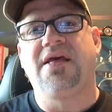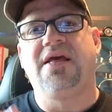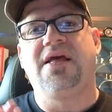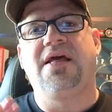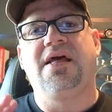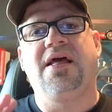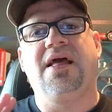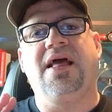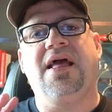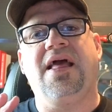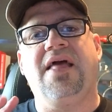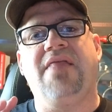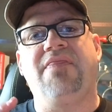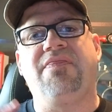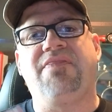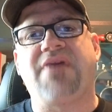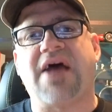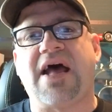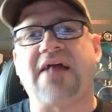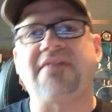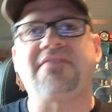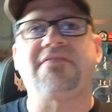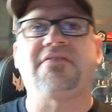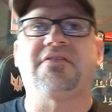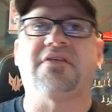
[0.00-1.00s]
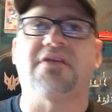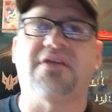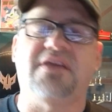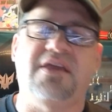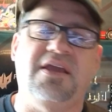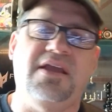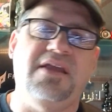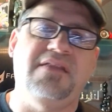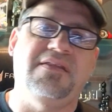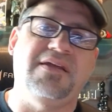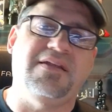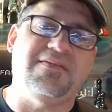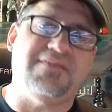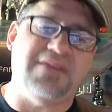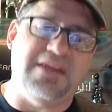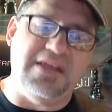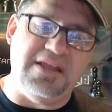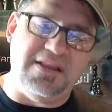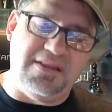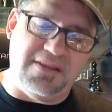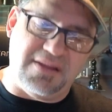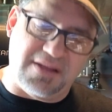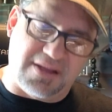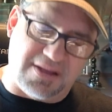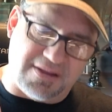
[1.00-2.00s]
And that's the key that's in
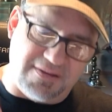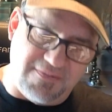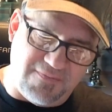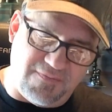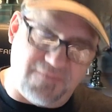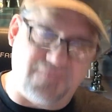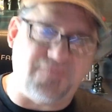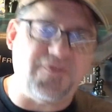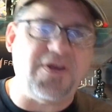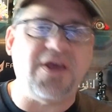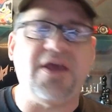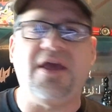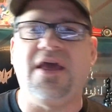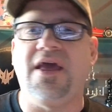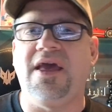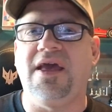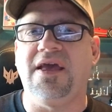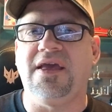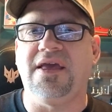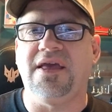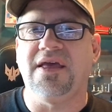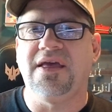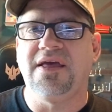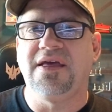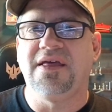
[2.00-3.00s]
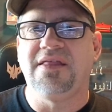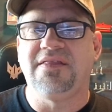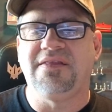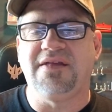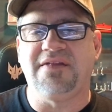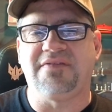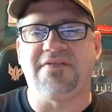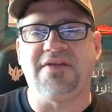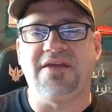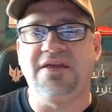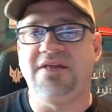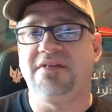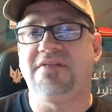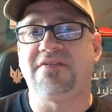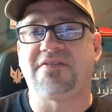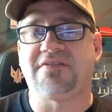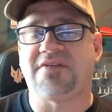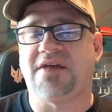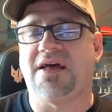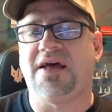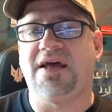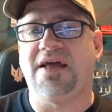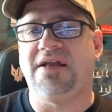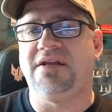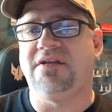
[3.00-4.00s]
the config that's
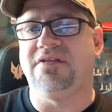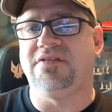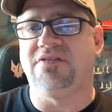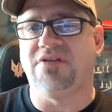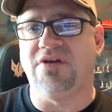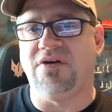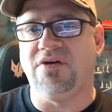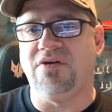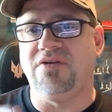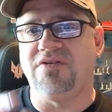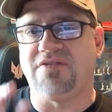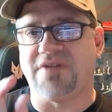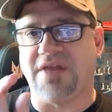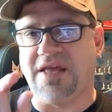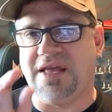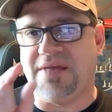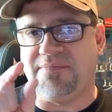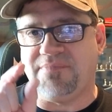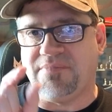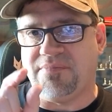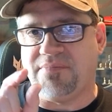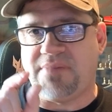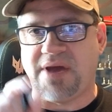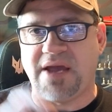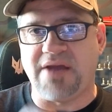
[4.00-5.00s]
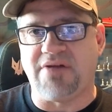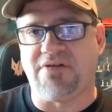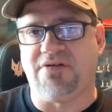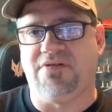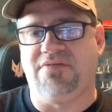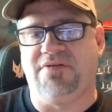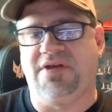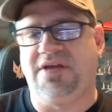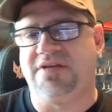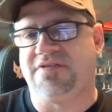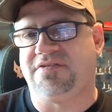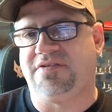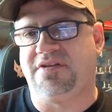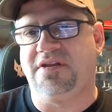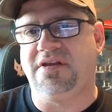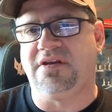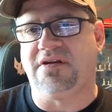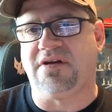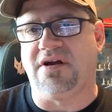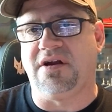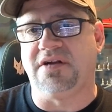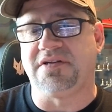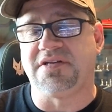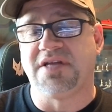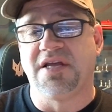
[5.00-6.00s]
inside those micro SD
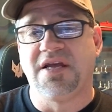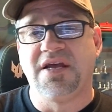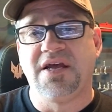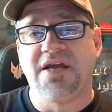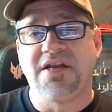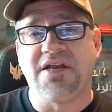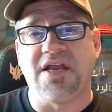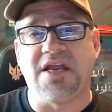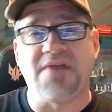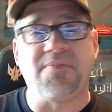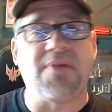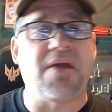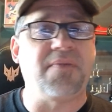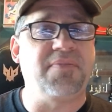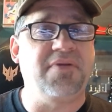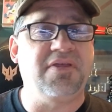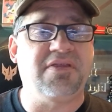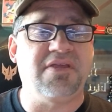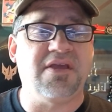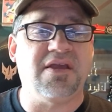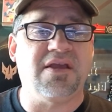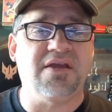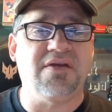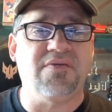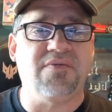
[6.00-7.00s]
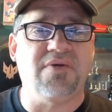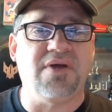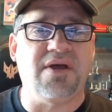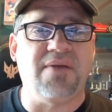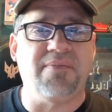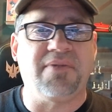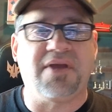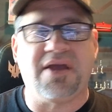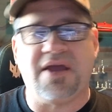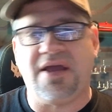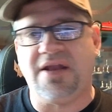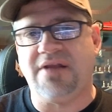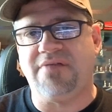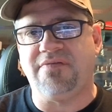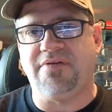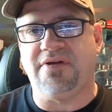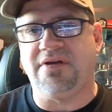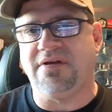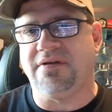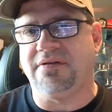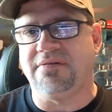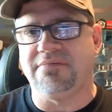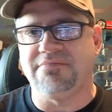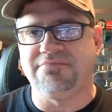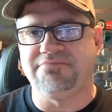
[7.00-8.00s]
cards. Now you might be thinking, well, I'm kind of
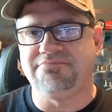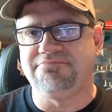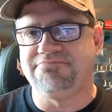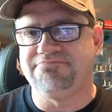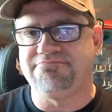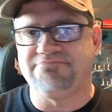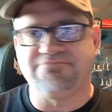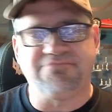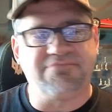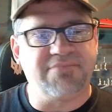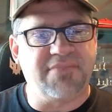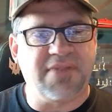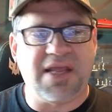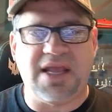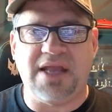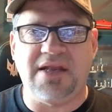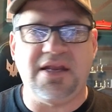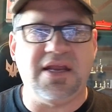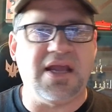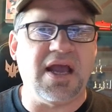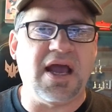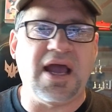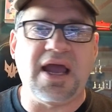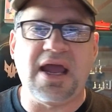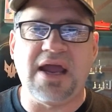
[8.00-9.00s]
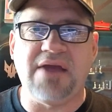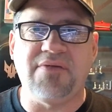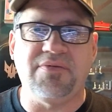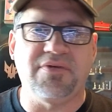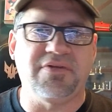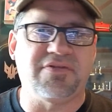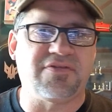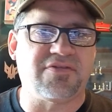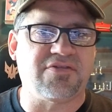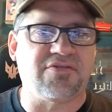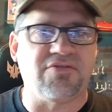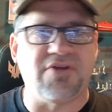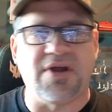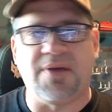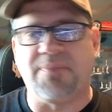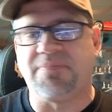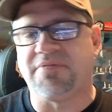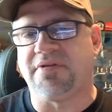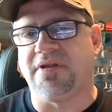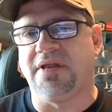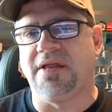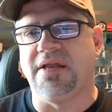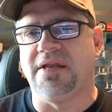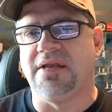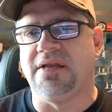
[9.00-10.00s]
a handy guy with script
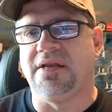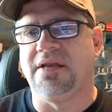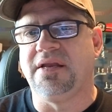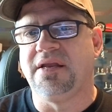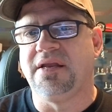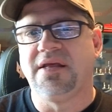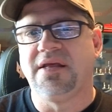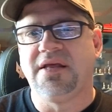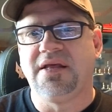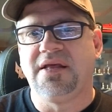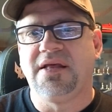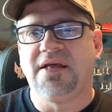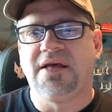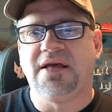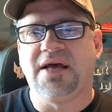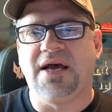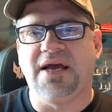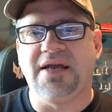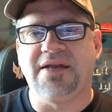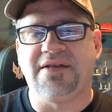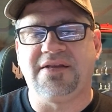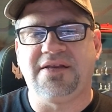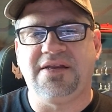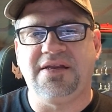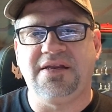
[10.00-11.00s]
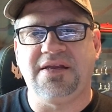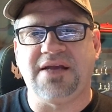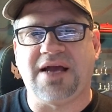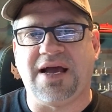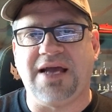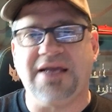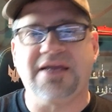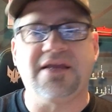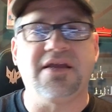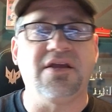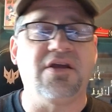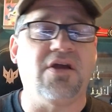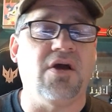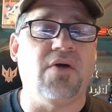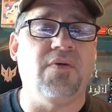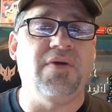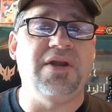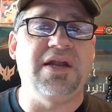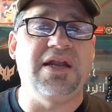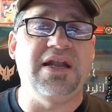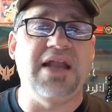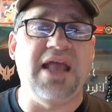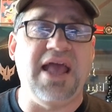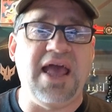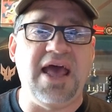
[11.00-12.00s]
and IT. I can go in
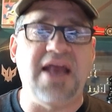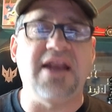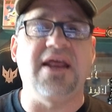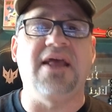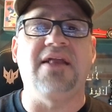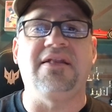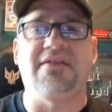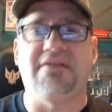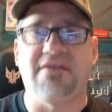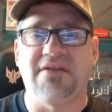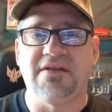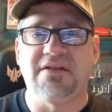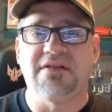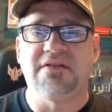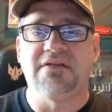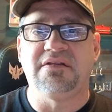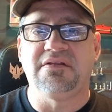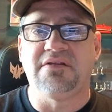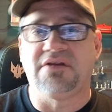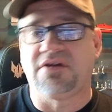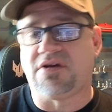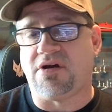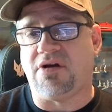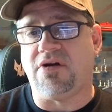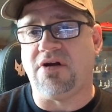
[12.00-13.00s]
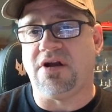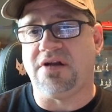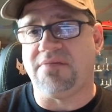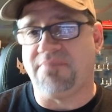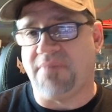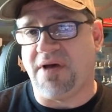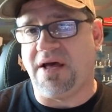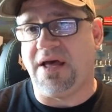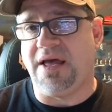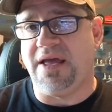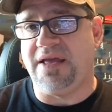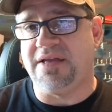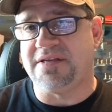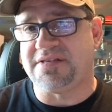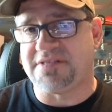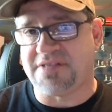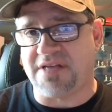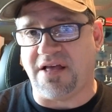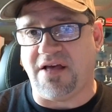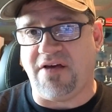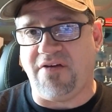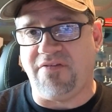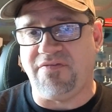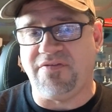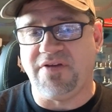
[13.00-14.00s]
and edit the card
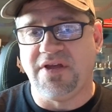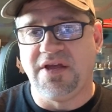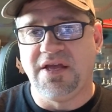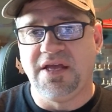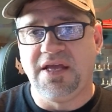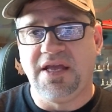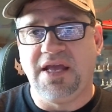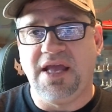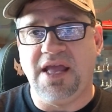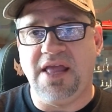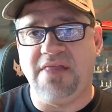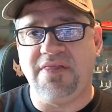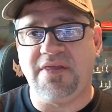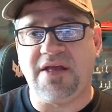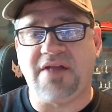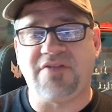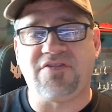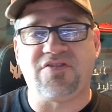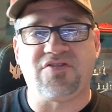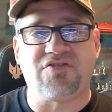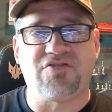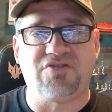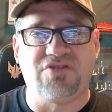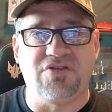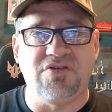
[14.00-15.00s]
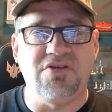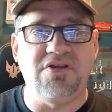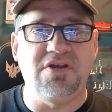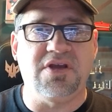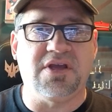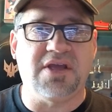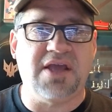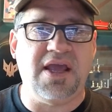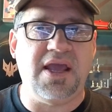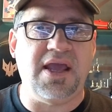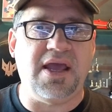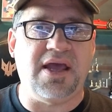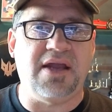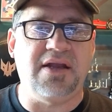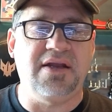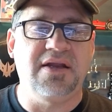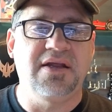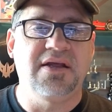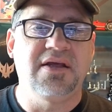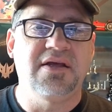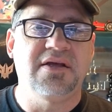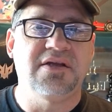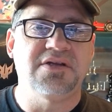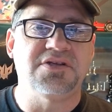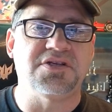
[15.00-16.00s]
myself. And that's true, you can.
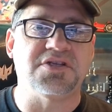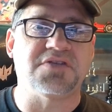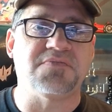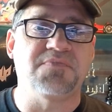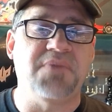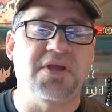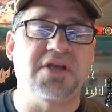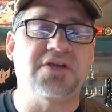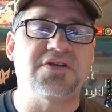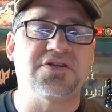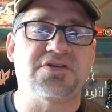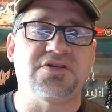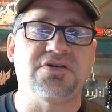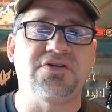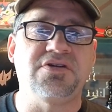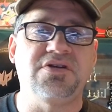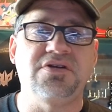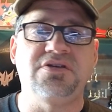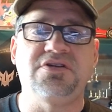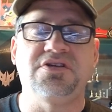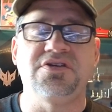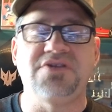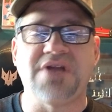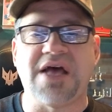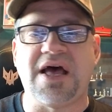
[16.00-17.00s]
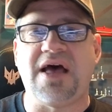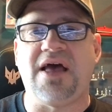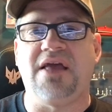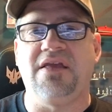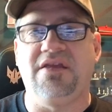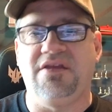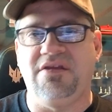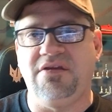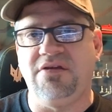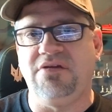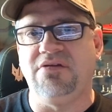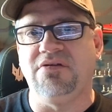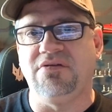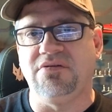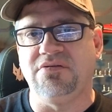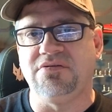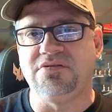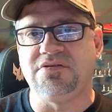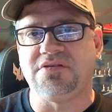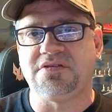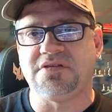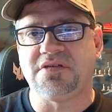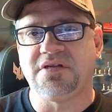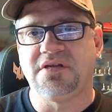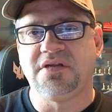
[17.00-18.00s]
Just make sure you do not
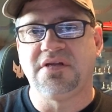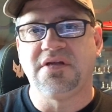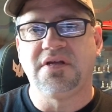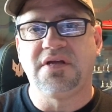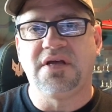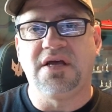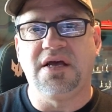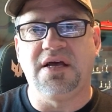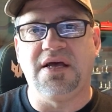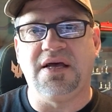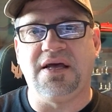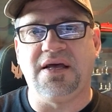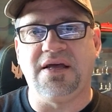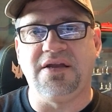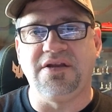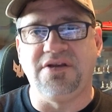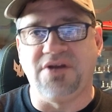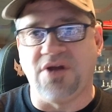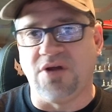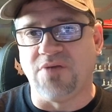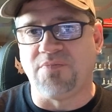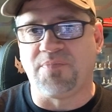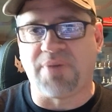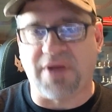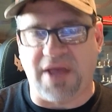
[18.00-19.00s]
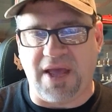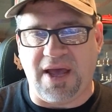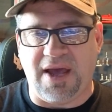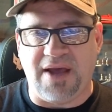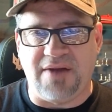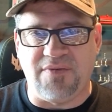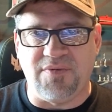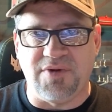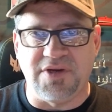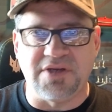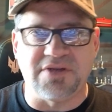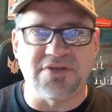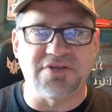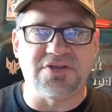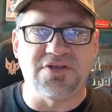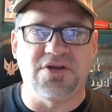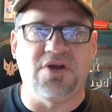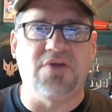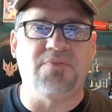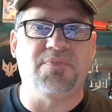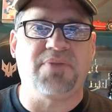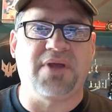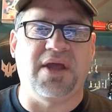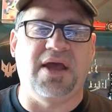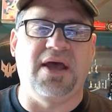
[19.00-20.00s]
use Notepad, Windows
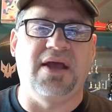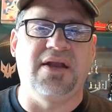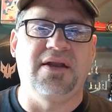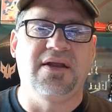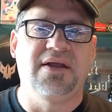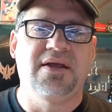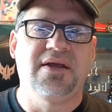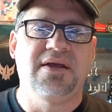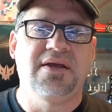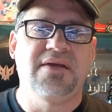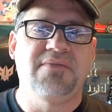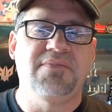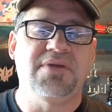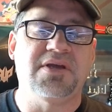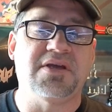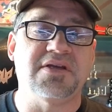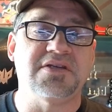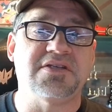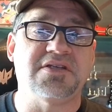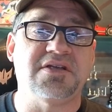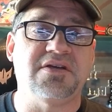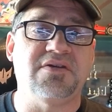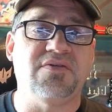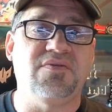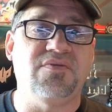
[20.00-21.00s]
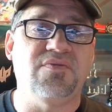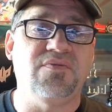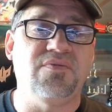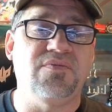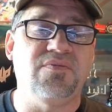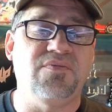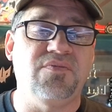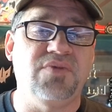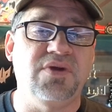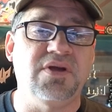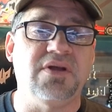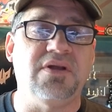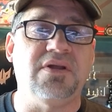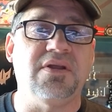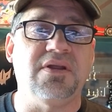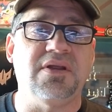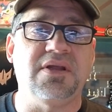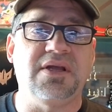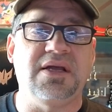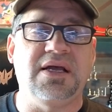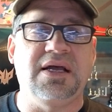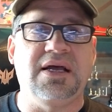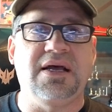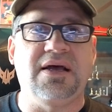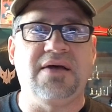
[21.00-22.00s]
Notepad, because it will
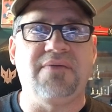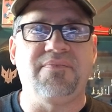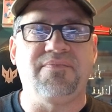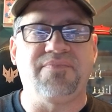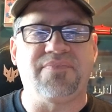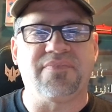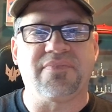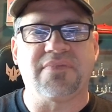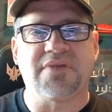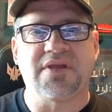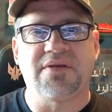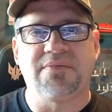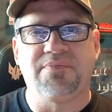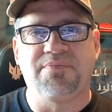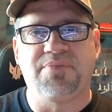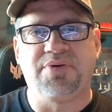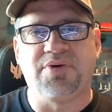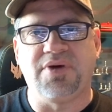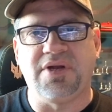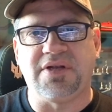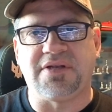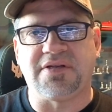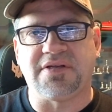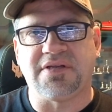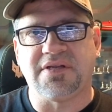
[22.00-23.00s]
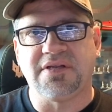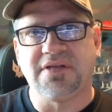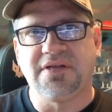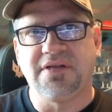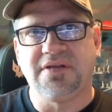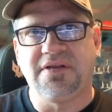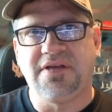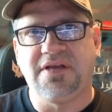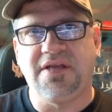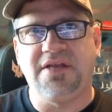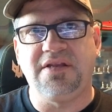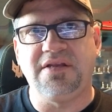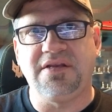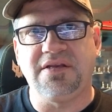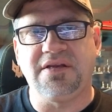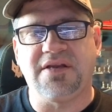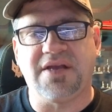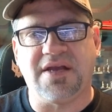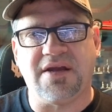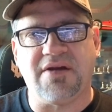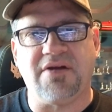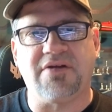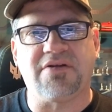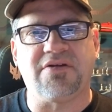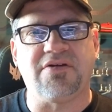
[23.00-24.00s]
put hidden
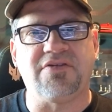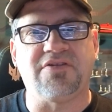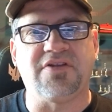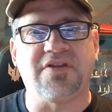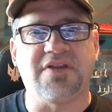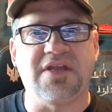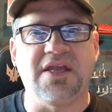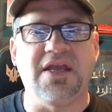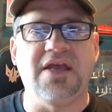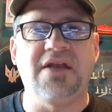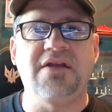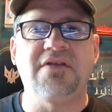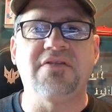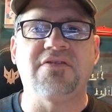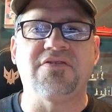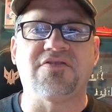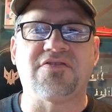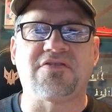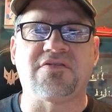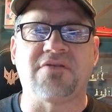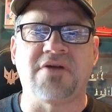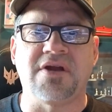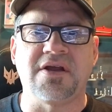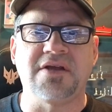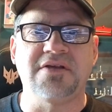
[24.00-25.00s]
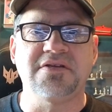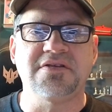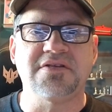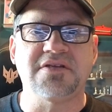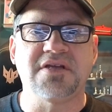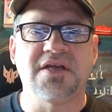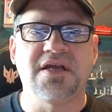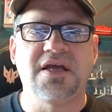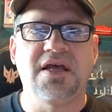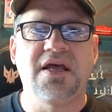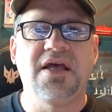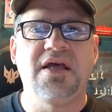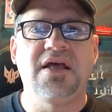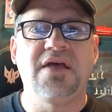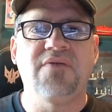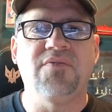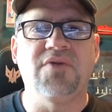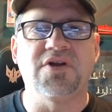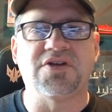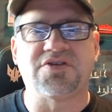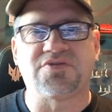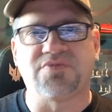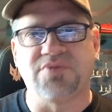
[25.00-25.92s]
characters at the end of the strings, which will